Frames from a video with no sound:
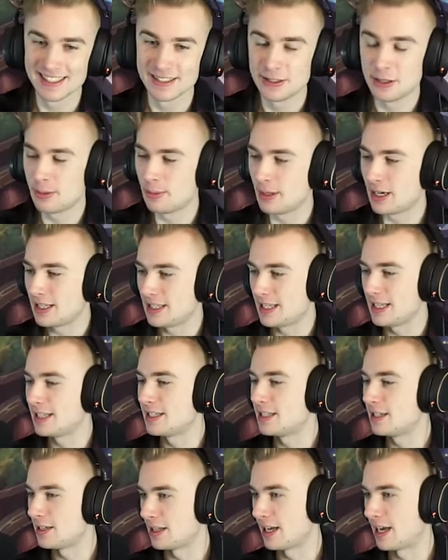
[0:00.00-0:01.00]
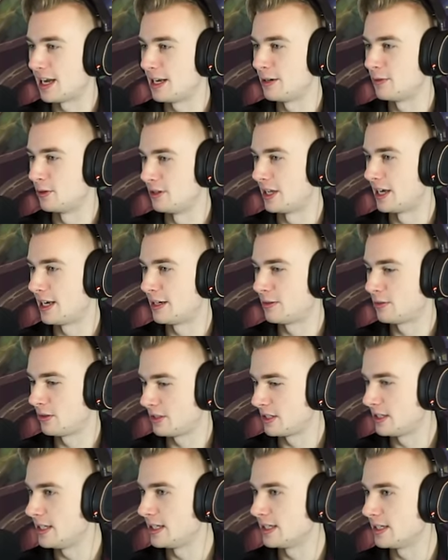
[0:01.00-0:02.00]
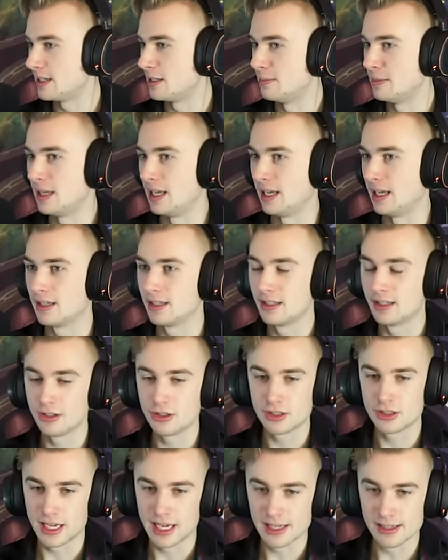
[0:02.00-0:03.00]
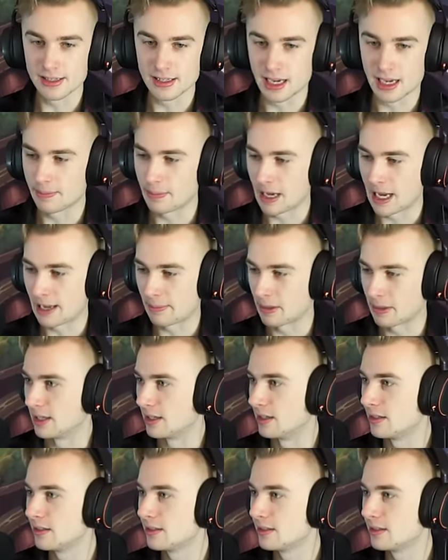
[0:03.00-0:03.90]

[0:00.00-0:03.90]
No, I'm not addicted to the high roll. The high roll is addicted to me. It just can't stop happening.